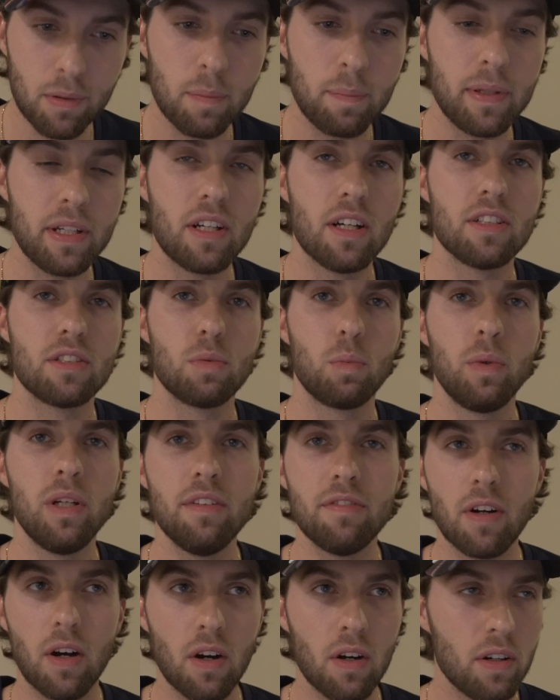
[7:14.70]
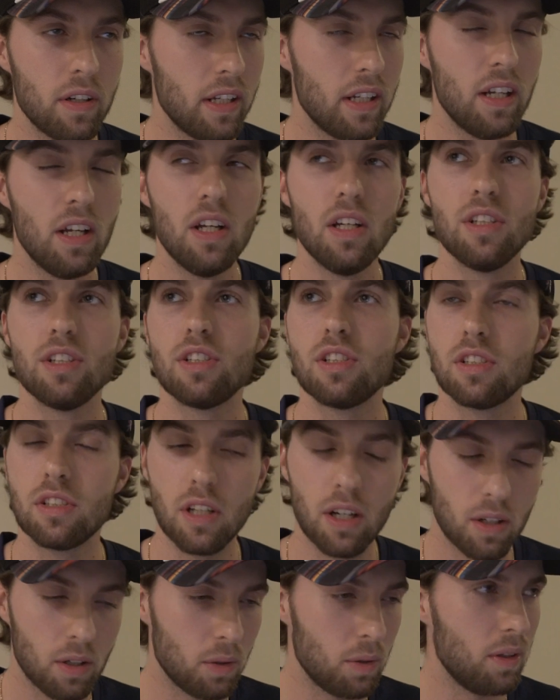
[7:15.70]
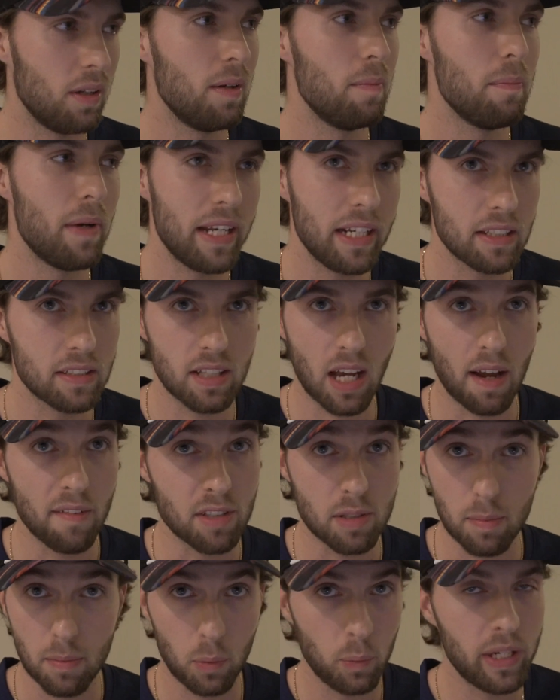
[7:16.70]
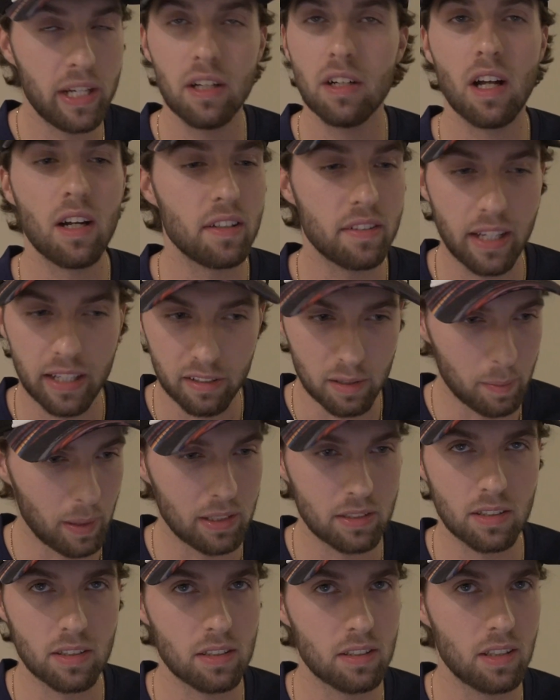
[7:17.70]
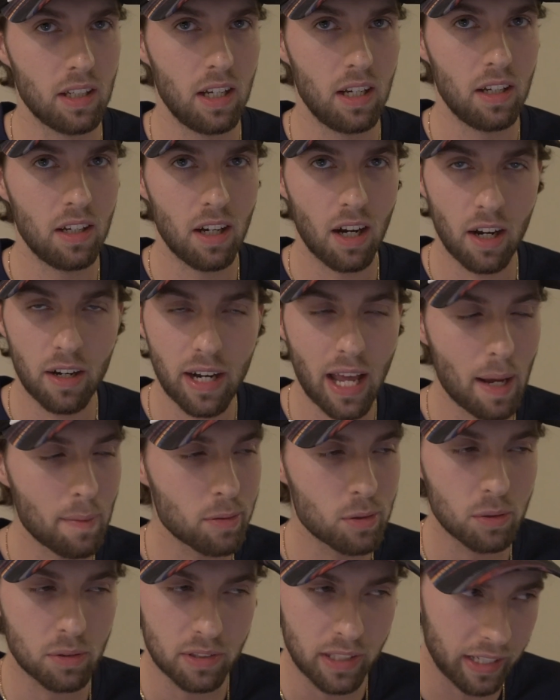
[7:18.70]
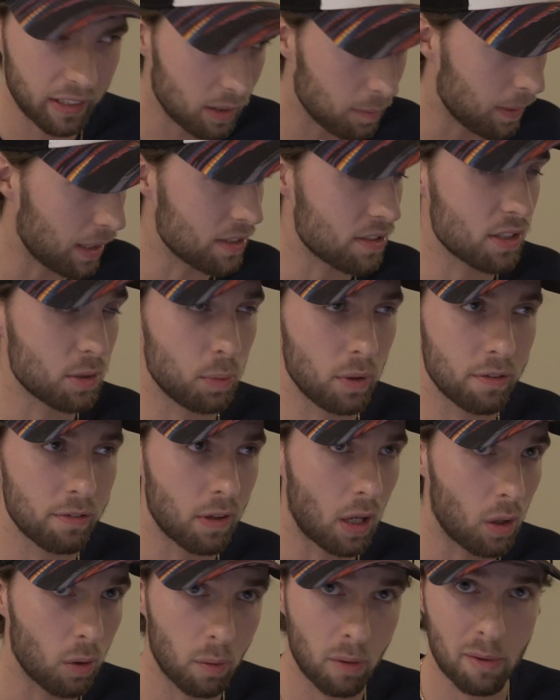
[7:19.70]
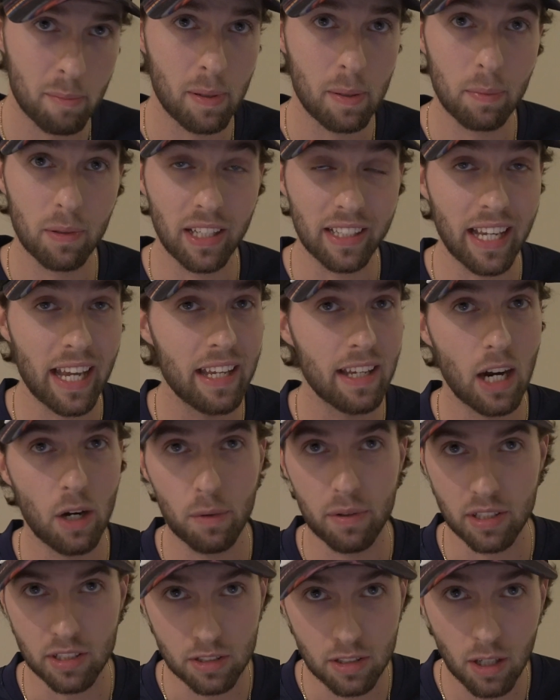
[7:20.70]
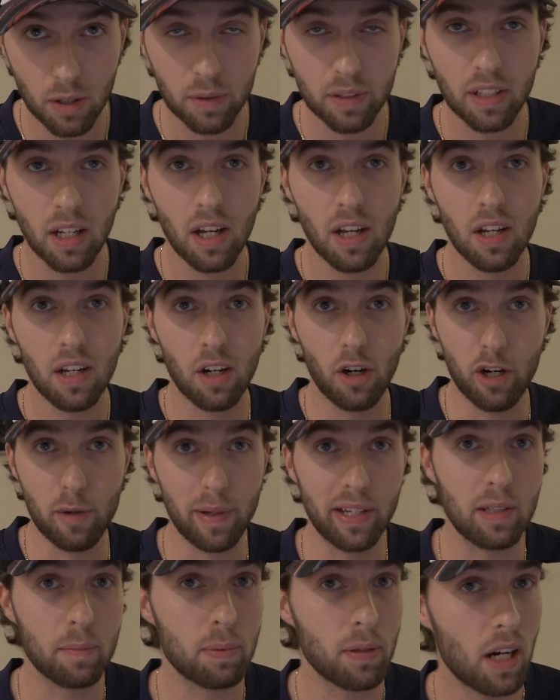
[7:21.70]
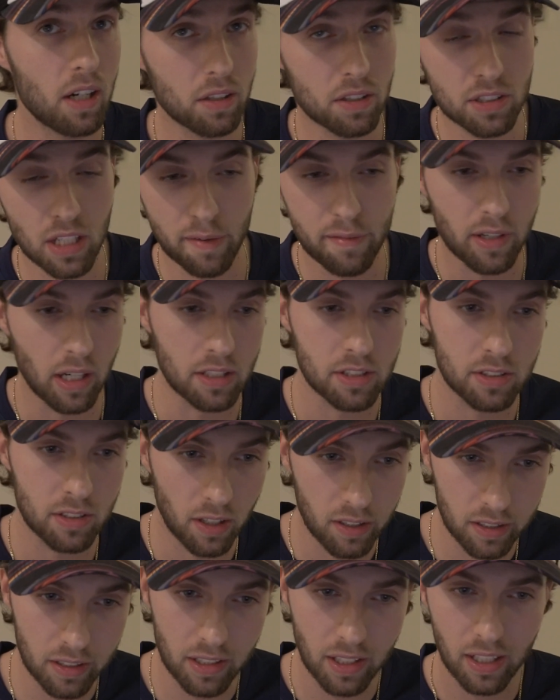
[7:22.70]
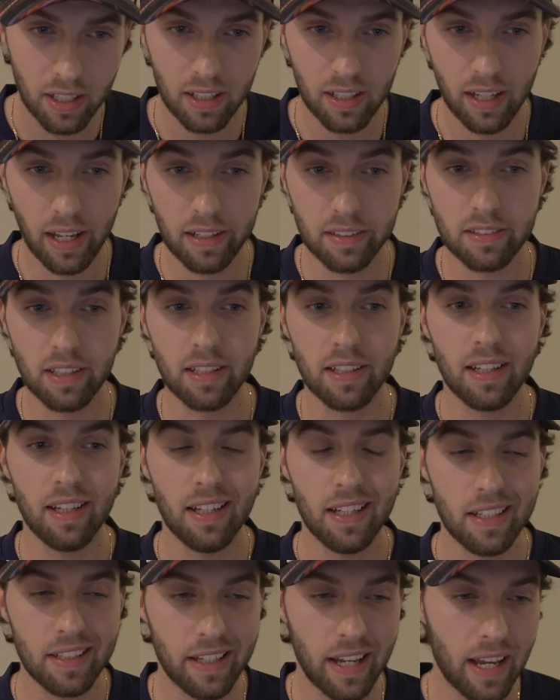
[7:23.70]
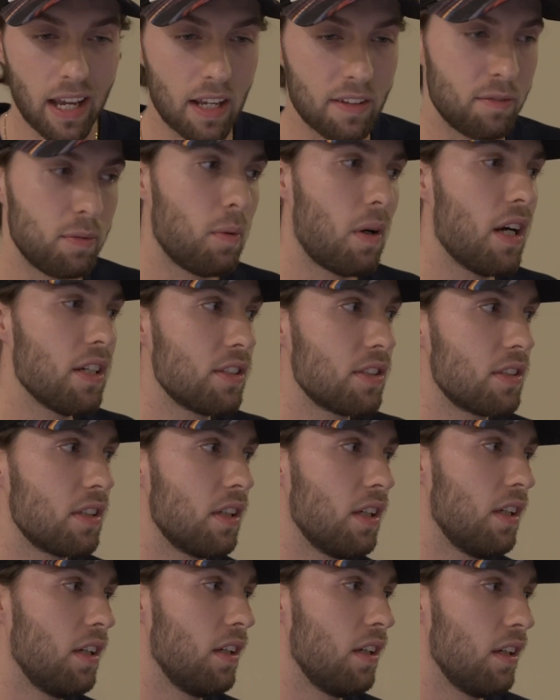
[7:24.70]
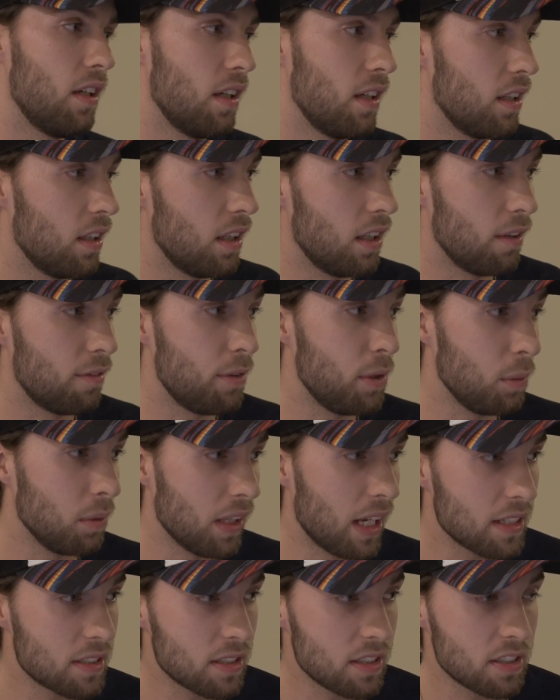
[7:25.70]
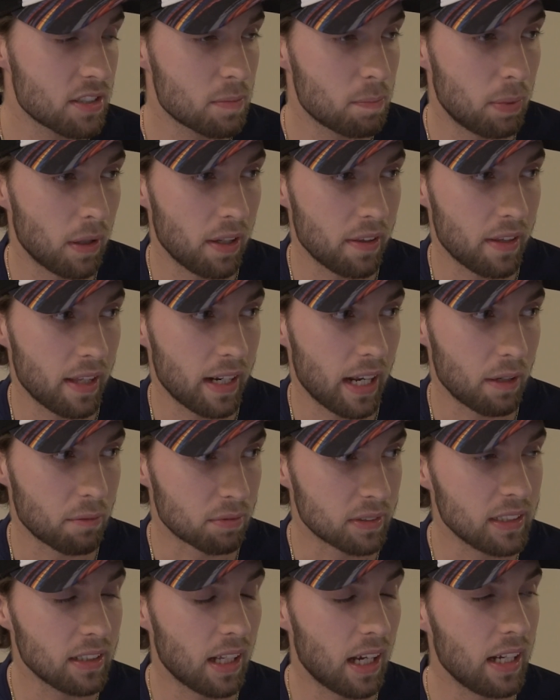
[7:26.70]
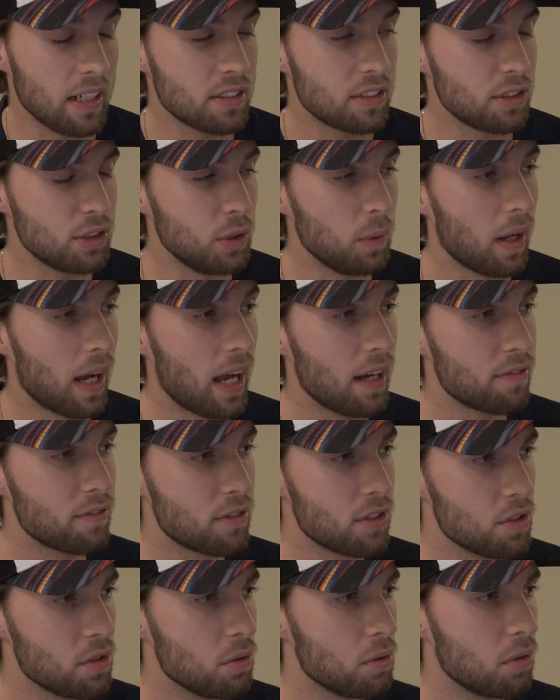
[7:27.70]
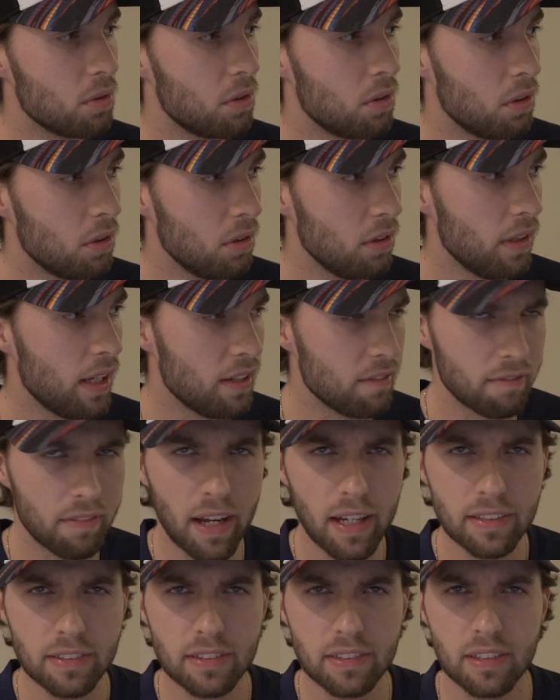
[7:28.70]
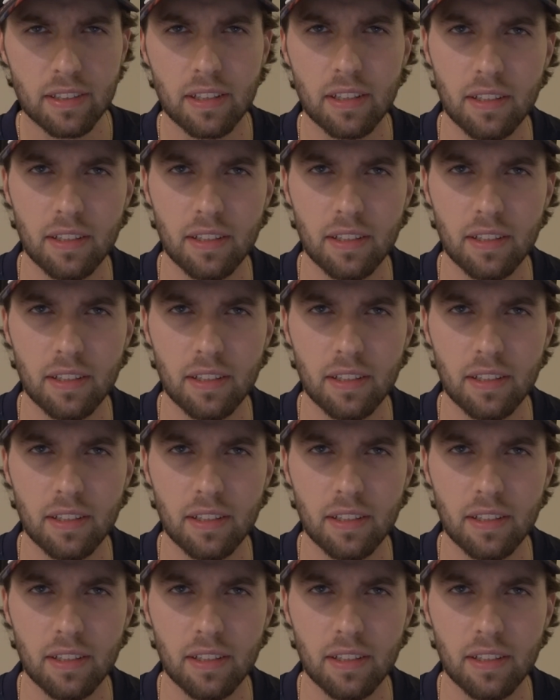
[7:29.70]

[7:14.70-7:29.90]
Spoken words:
because we've heard it so many times. We hear it on a daily basis. On an absolute daily basis, we follow with people like, hey, how are things going? Are we making progress? Have you gotten started? And it's like, yeah, I've watched a few lessons, but then I've realized you have to invest